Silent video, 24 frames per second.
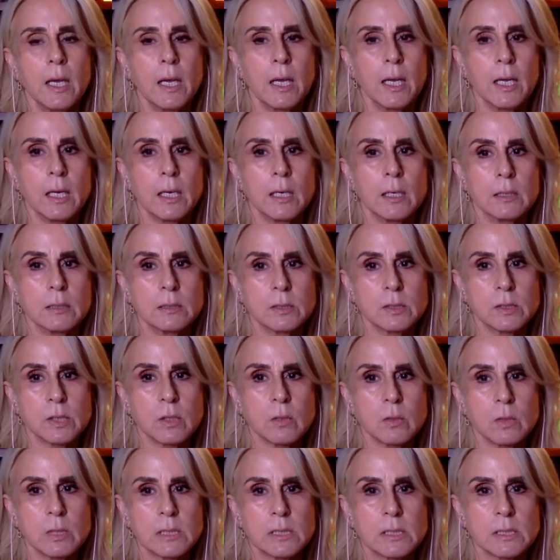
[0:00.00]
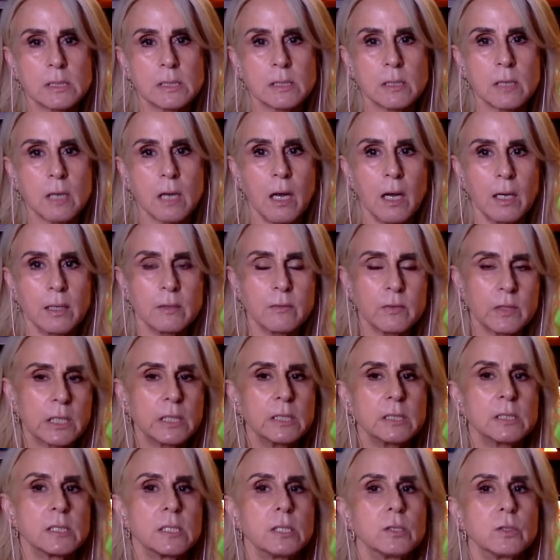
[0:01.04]
And so it's kind of a
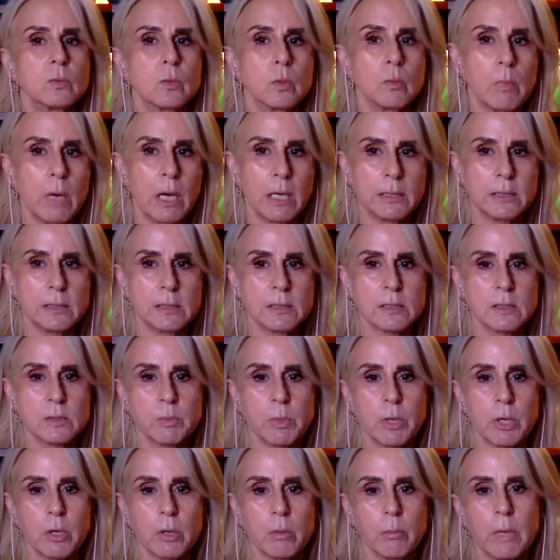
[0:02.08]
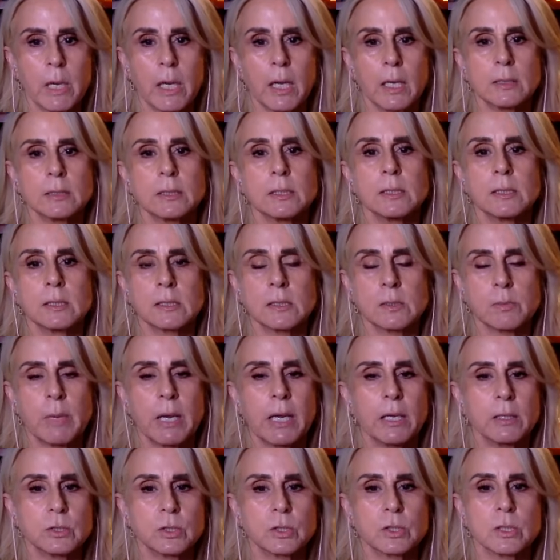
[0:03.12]
continual mind experiment and
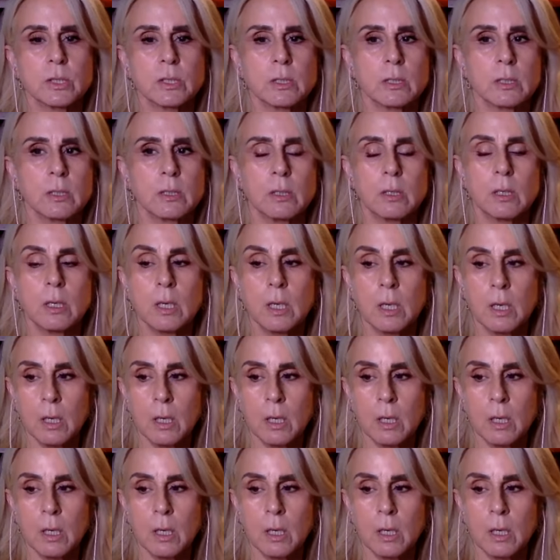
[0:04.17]
expansion and